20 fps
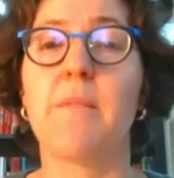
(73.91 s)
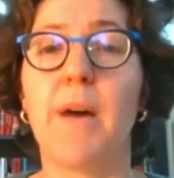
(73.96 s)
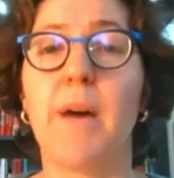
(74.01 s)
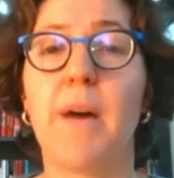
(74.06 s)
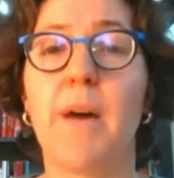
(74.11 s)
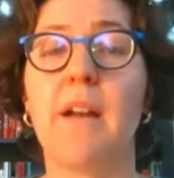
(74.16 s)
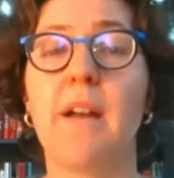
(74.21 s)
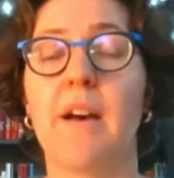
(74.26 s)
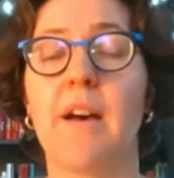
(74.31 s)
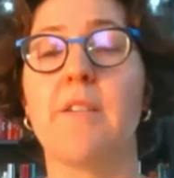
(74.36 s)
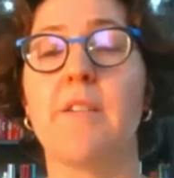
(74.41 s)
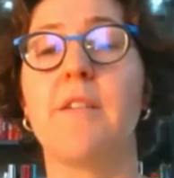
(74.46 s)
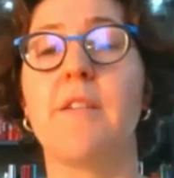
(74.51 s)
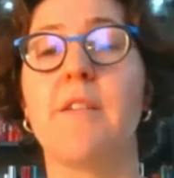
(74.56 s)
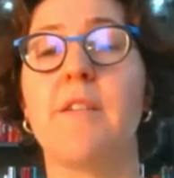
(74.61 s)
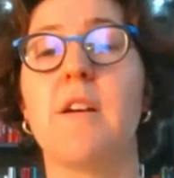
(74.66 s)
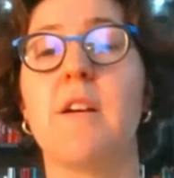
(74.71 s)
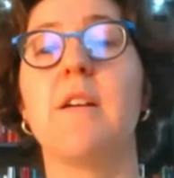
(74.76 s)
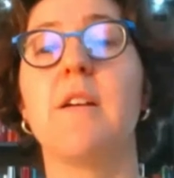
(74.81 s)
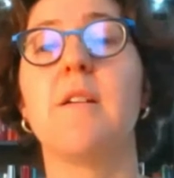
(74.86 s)
but
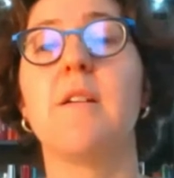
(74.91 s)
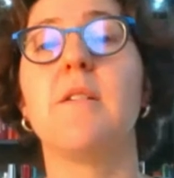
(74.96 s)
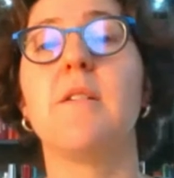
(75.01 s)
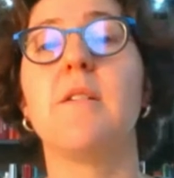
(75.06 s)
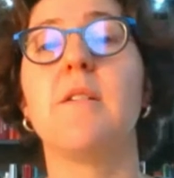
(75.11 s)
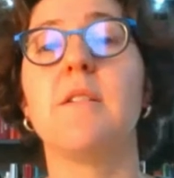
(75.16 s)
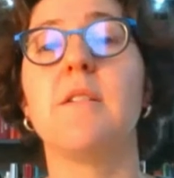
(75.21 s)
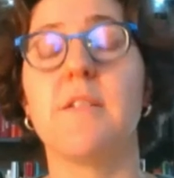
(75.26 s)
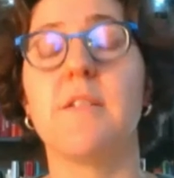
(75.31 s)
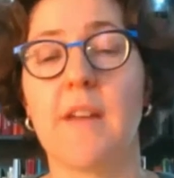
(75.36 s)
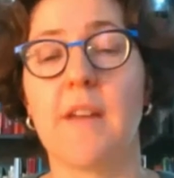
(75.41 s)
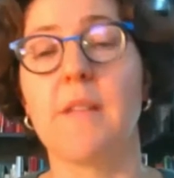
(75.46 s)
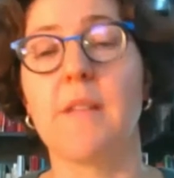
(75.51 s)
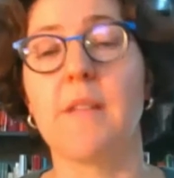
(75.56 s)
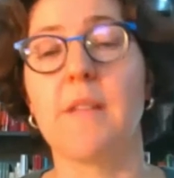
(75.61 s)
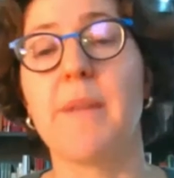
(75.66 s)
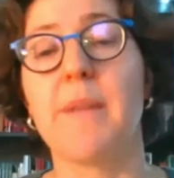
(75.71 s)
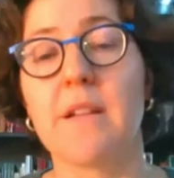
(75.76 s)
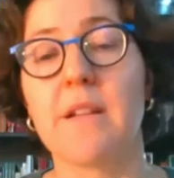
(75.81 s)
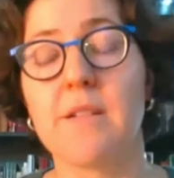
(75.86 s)
of
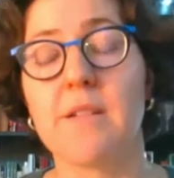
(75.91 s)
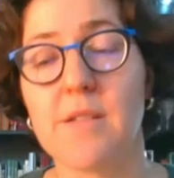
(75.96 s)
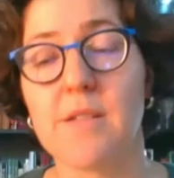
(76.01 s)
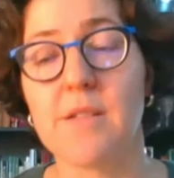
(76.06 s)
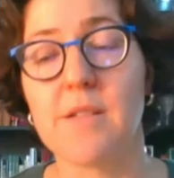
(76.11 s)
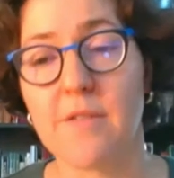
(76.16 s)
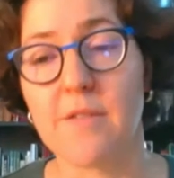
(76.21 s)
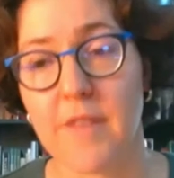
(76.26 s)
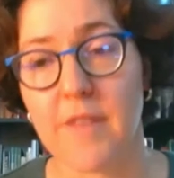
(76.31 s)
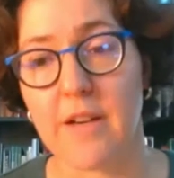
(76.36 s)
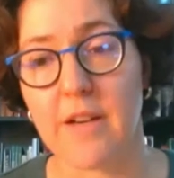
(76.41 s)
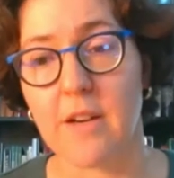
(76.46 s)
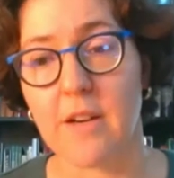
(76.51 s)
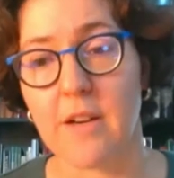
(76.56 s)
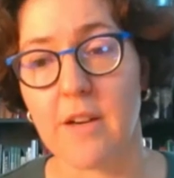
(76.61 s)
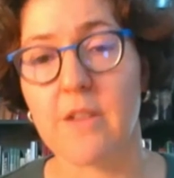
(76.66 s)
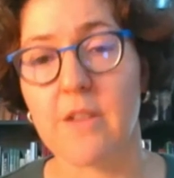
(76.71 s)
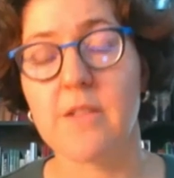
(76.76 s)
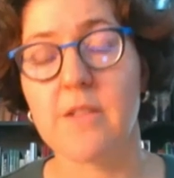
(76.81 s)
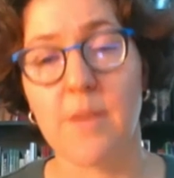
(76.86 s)
developing
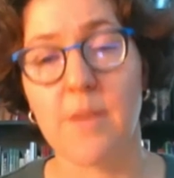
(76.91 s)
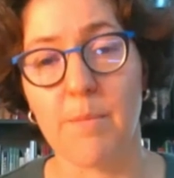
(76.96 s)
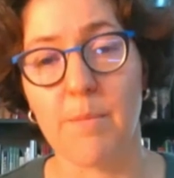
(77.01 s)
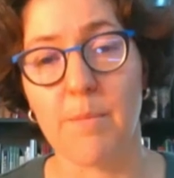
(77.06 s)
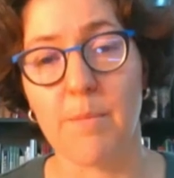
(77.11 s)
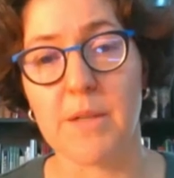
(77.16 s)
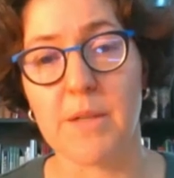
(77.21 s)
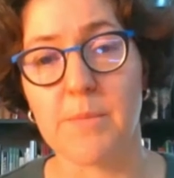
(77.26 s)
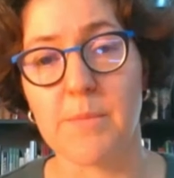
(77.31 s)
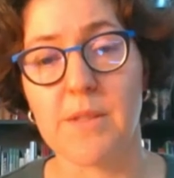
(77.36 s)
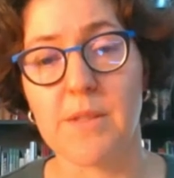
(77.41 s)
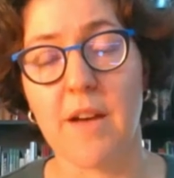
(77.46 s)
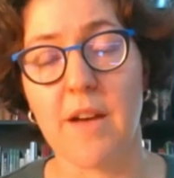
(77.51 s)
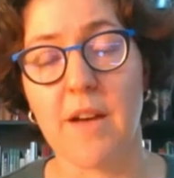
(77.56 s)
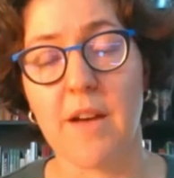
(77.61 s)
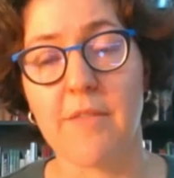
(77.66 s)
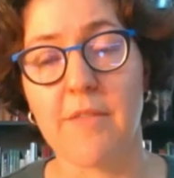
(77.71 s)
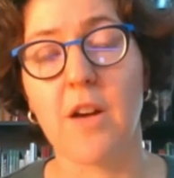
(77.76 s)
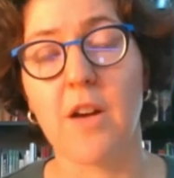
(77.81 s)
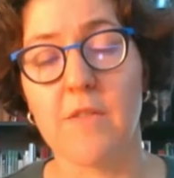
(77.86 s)
severe symptoms
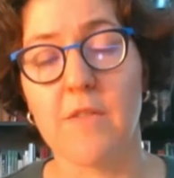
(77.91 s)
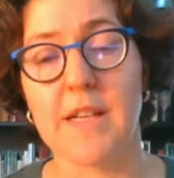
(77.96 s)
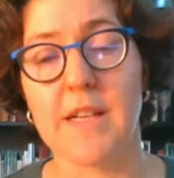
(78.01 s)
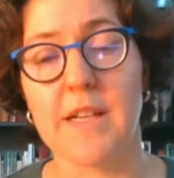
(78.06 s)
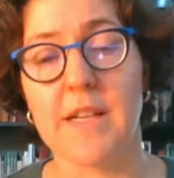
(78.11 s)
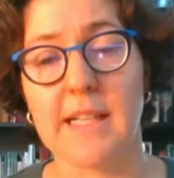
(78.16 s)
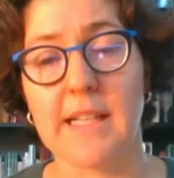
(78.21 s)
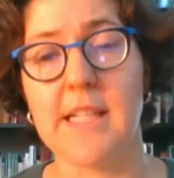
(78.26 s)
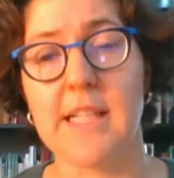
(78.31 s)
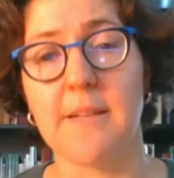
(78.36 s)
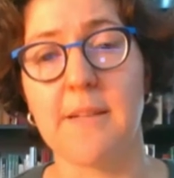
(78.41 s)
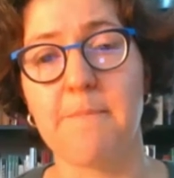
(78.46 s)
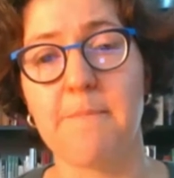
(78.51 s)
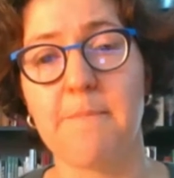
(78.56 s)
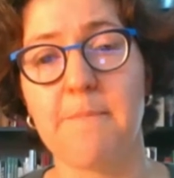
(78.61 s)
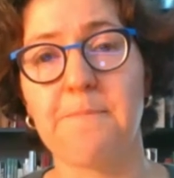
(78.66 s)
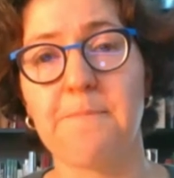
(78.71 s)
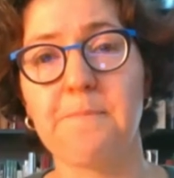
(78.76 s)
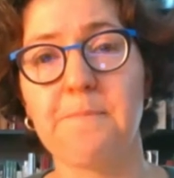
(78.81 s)
of COVID-19.